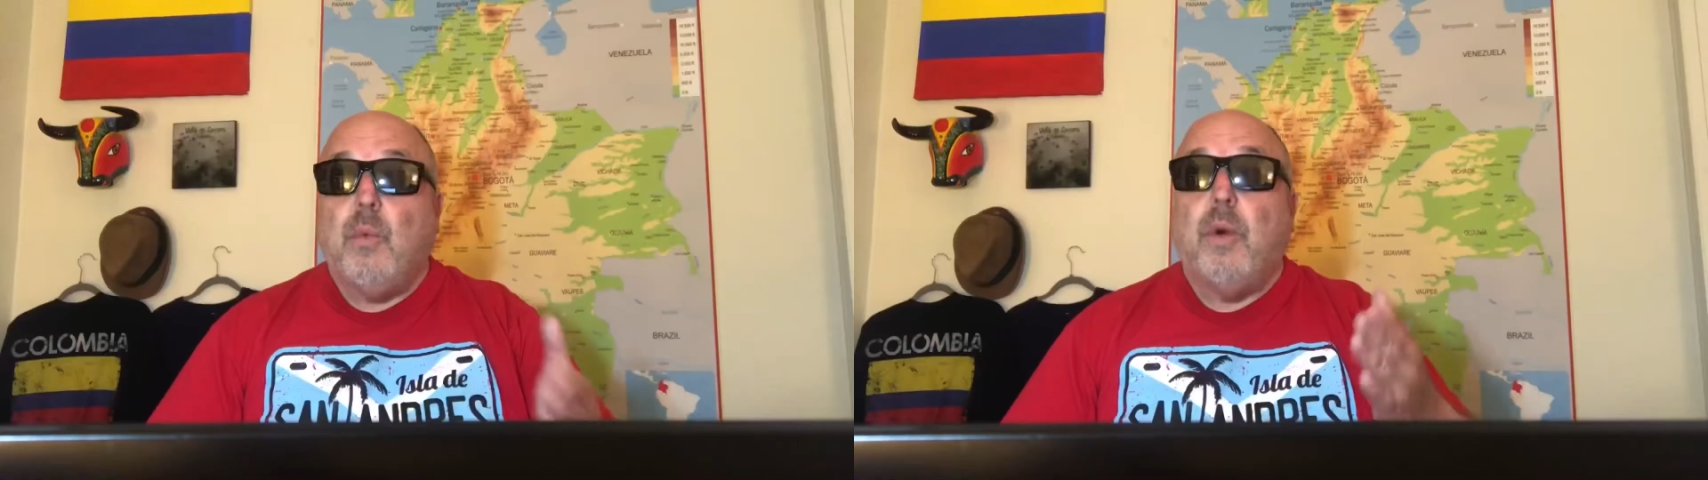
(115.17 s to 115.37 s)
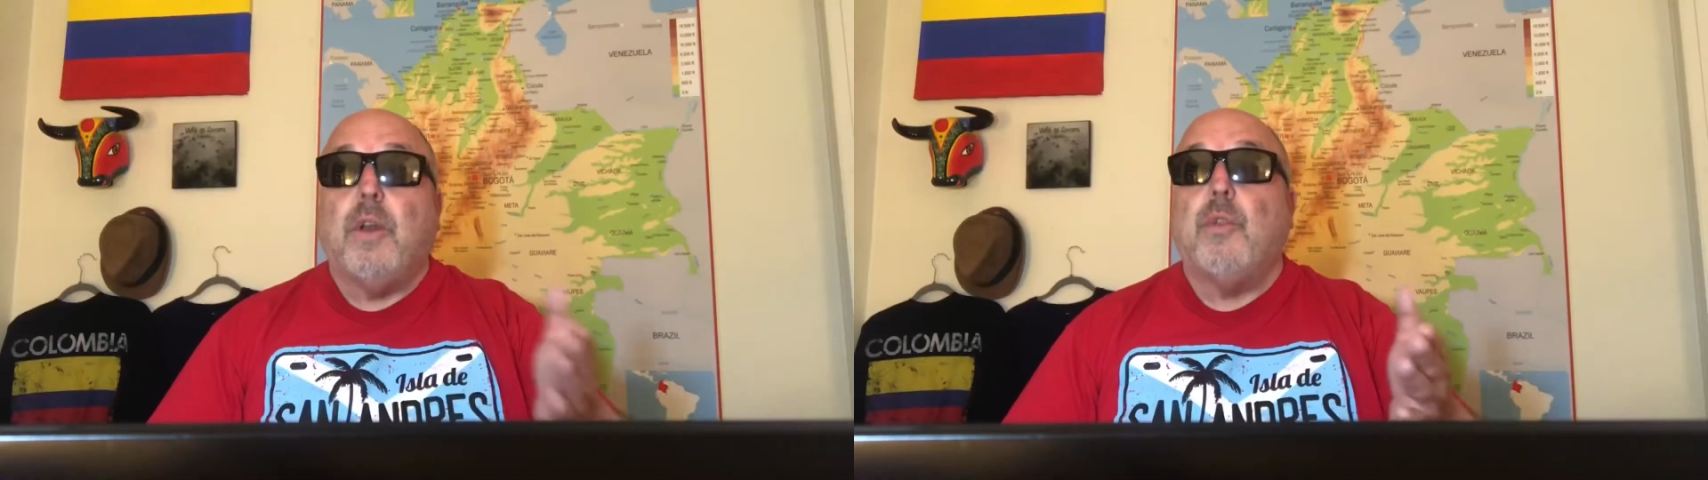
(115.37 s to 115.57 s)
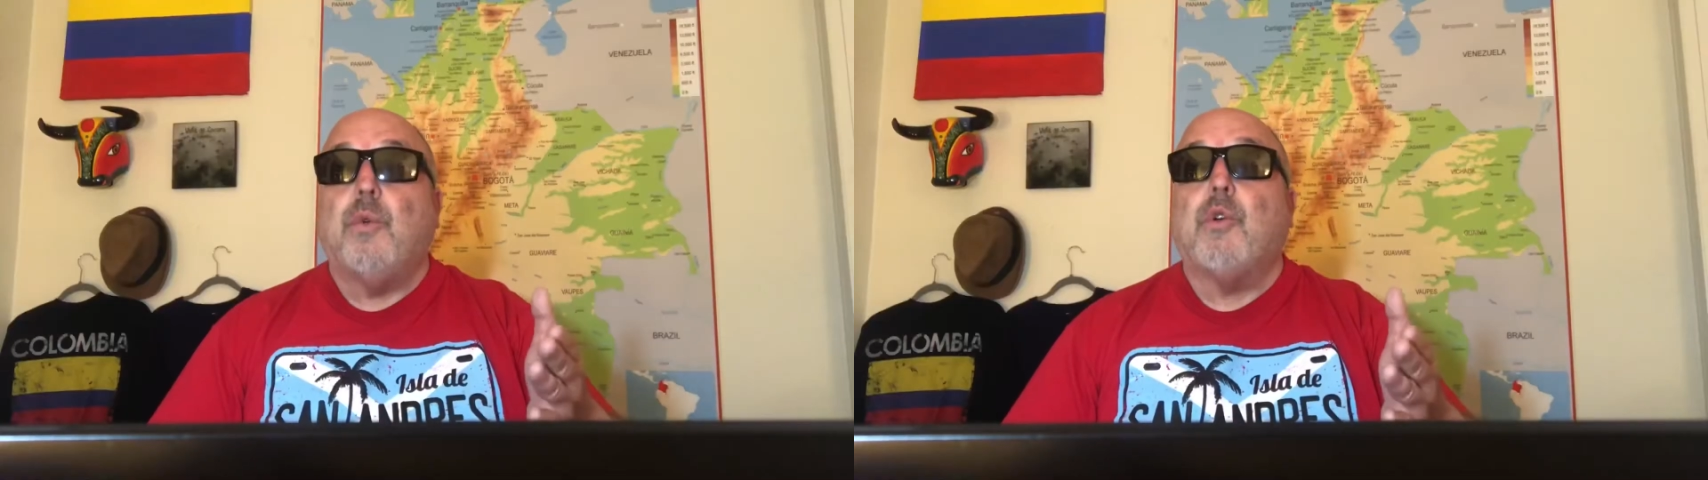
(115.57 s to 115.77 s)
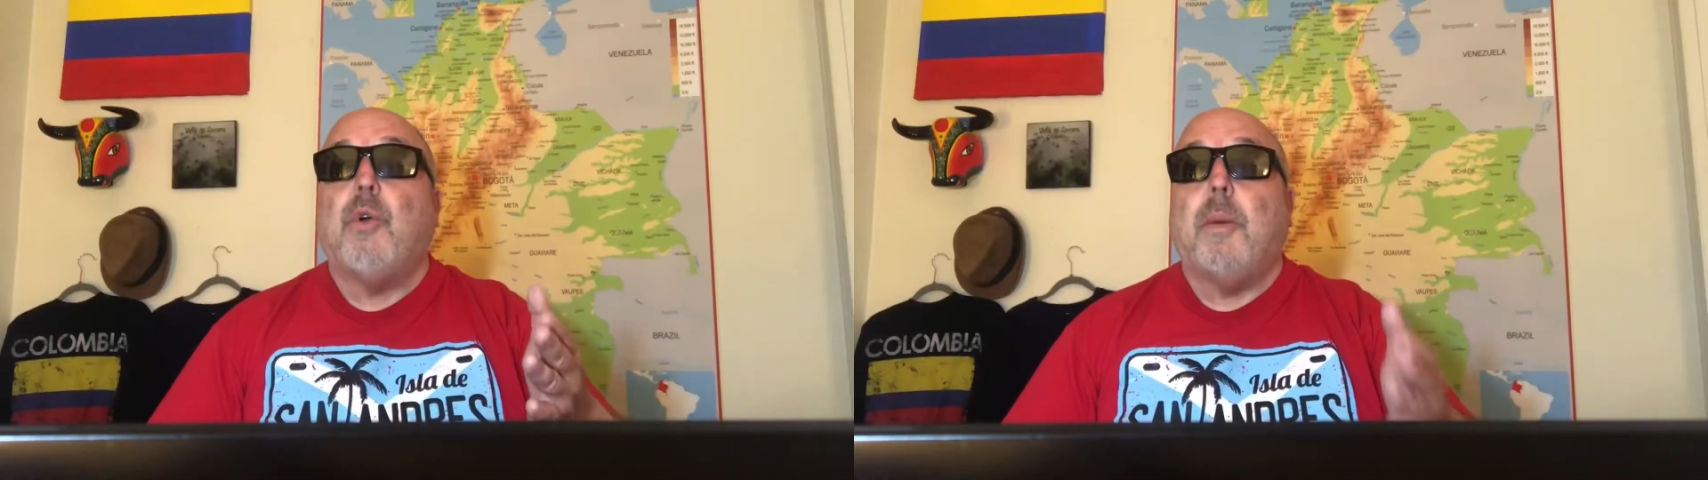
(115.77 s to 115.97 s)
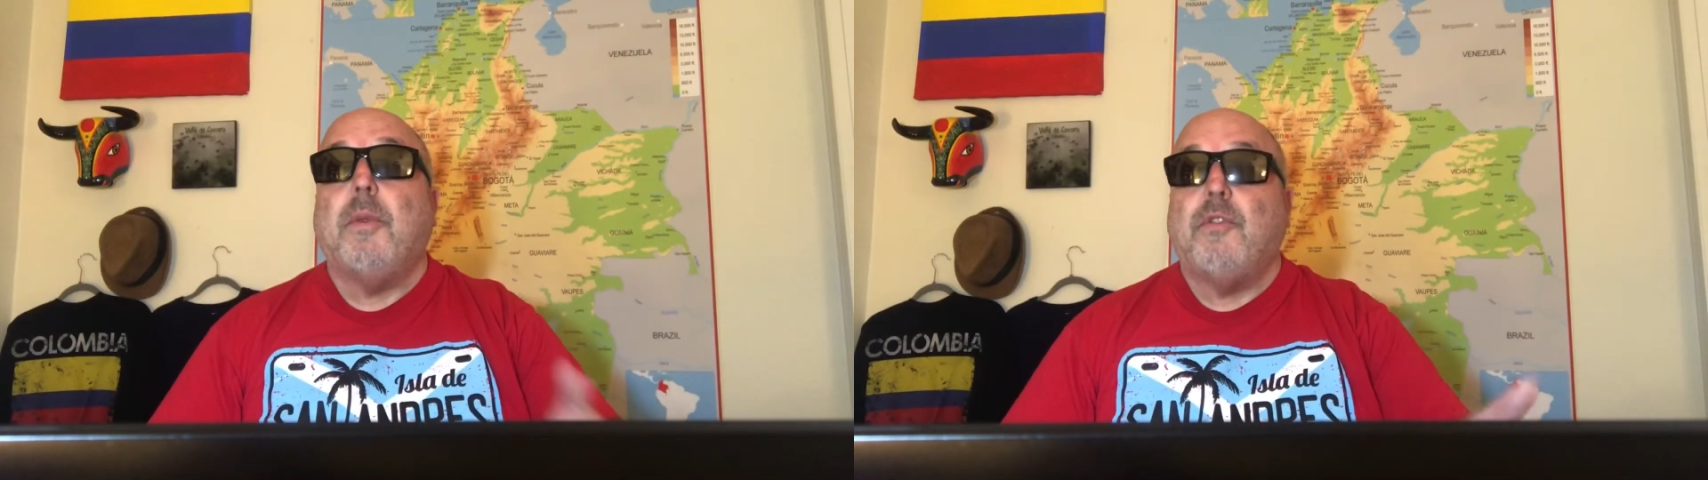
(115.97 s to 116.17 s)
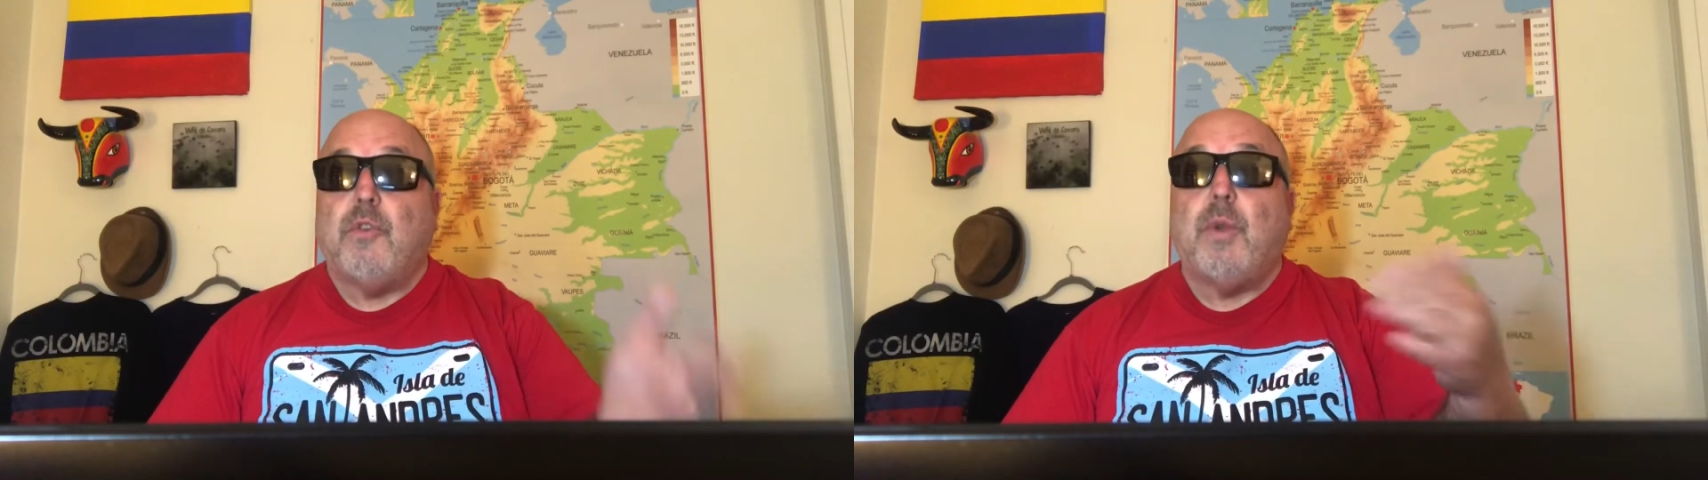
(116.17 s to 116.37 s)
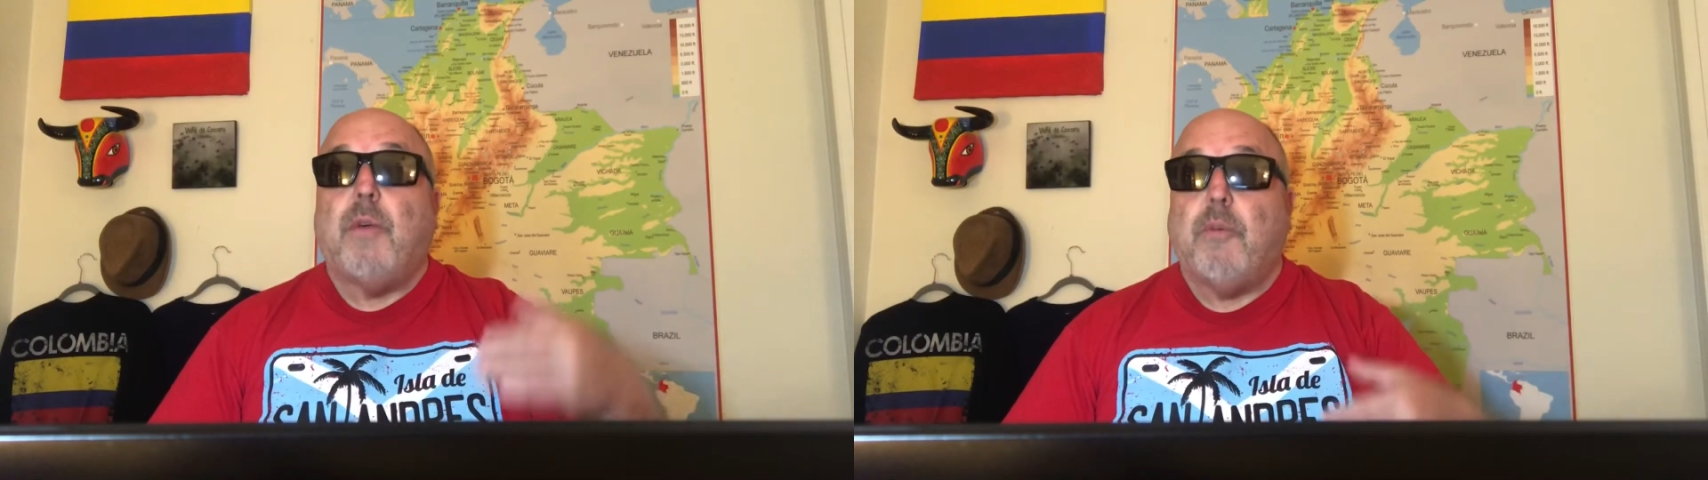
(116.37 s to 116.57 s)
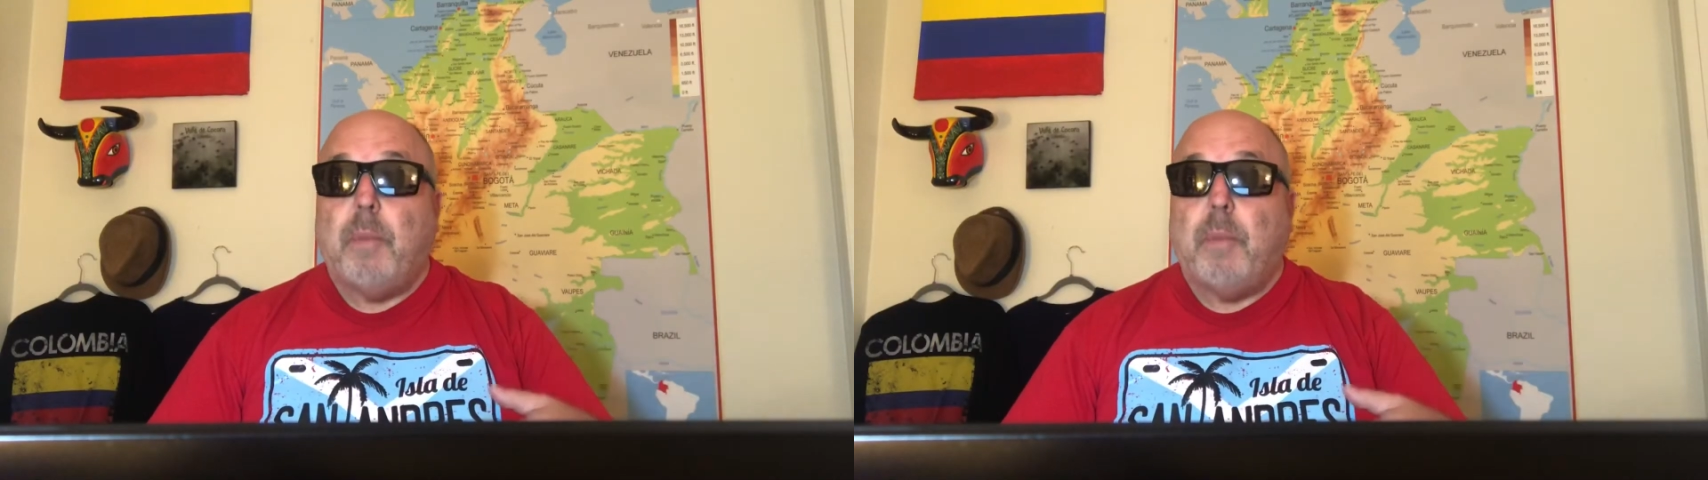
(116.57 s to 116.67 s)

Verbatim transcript: What are the requirements to travel